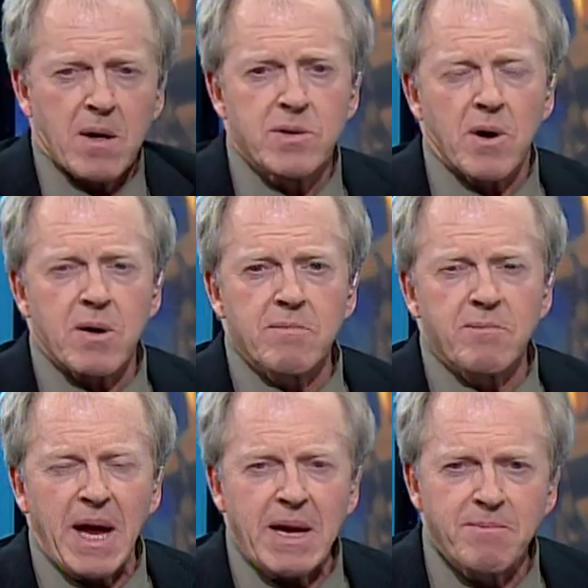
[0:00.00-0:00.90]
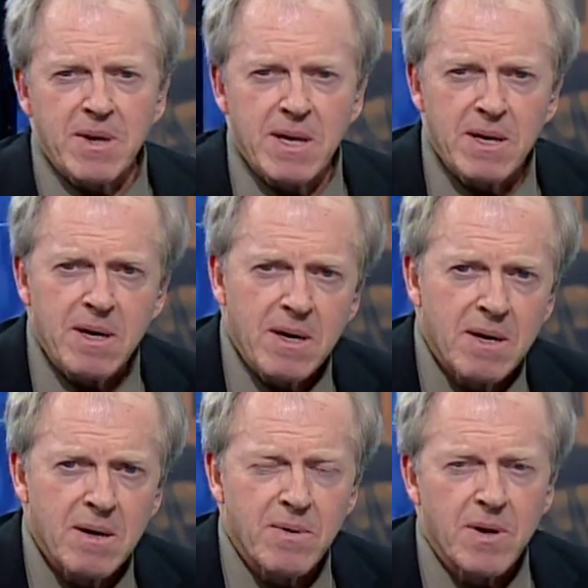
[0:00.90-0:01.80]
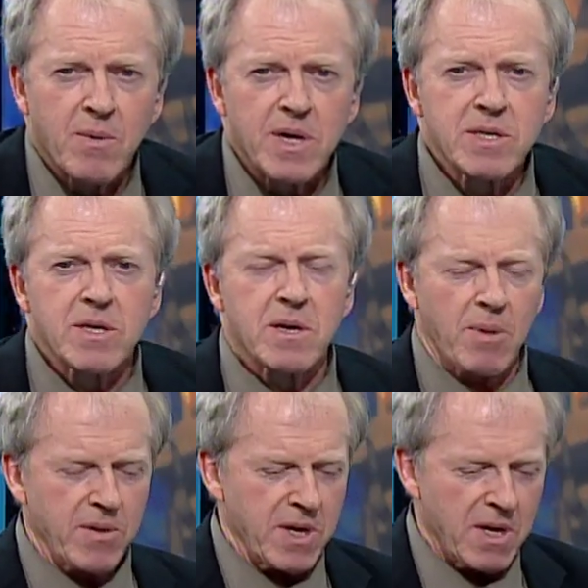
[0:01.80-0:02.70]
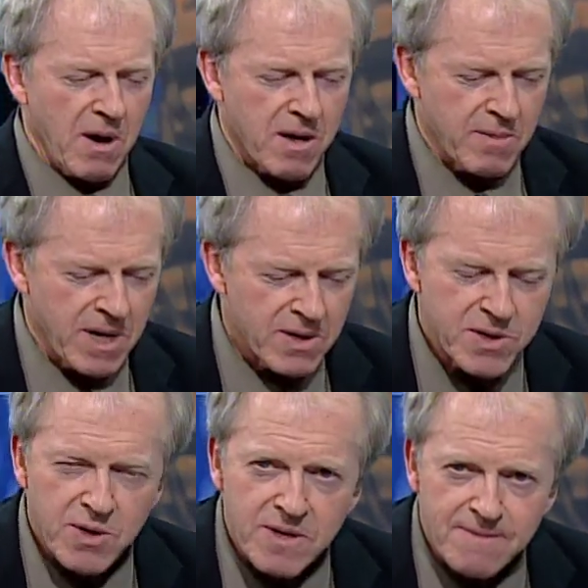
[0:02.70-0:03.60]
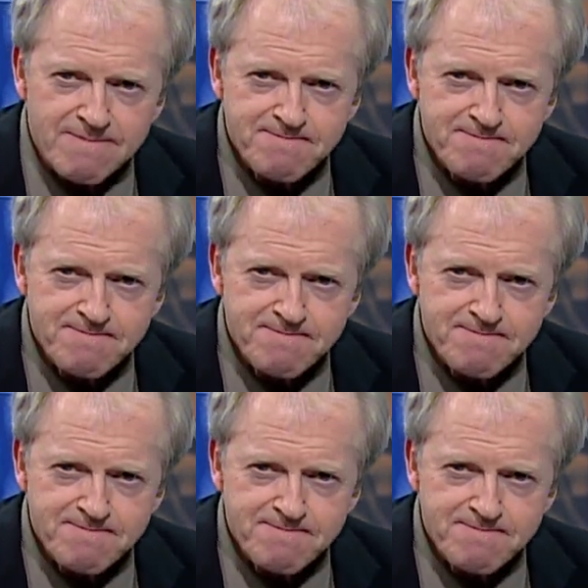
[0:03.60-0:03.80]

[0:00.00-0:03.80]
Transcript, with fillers: Jordan Bateman with a question about the economy. Here's Jordan.